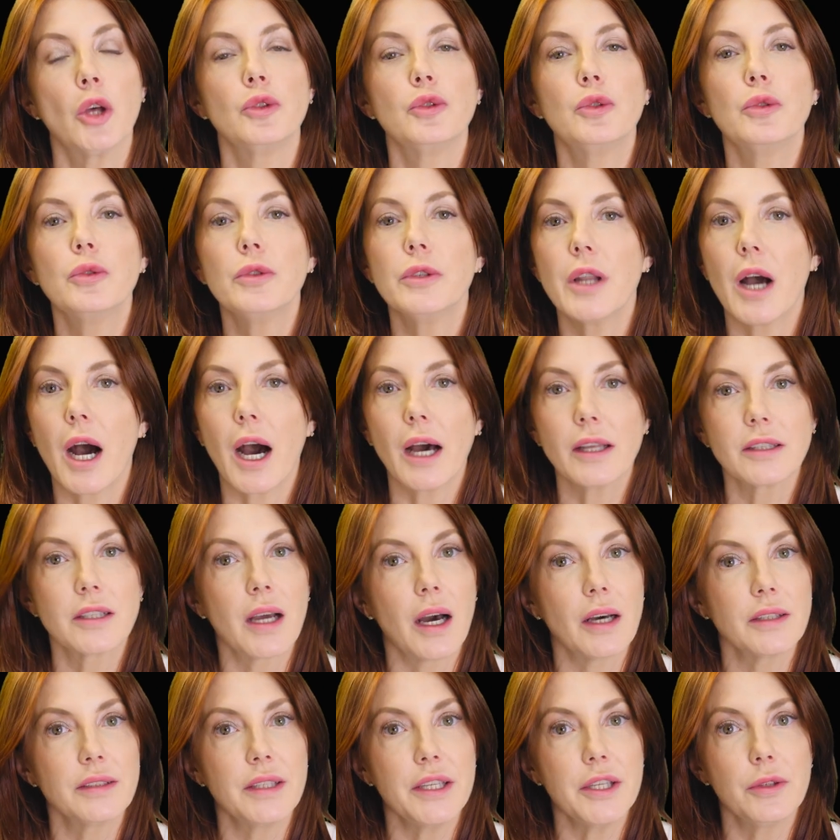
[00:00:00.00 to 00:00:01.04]
do not
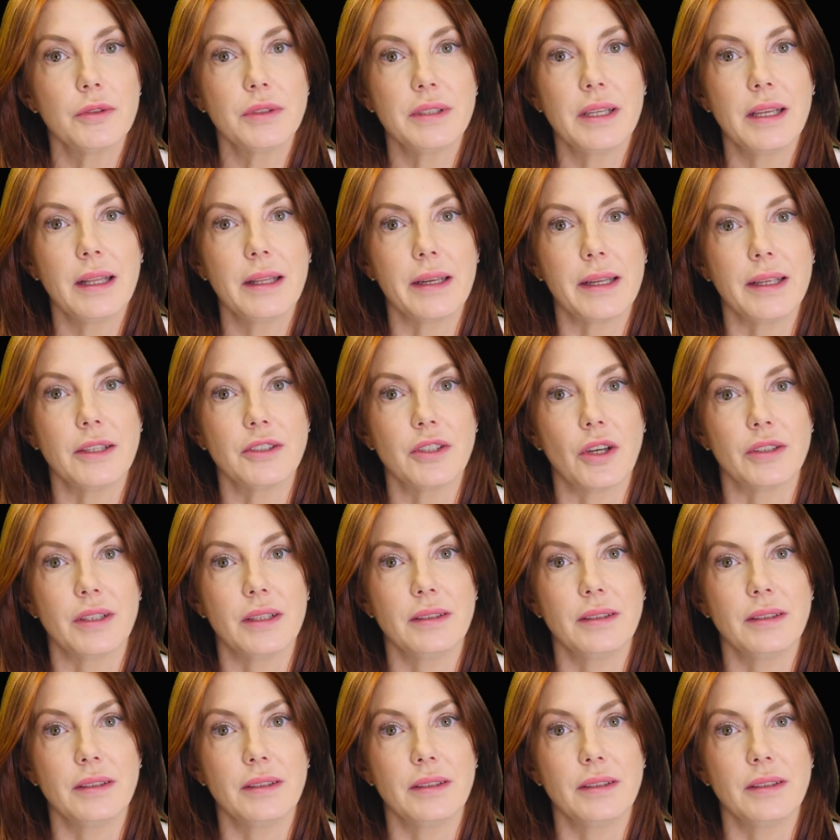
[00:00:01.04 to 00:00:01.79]
cut the utilities on the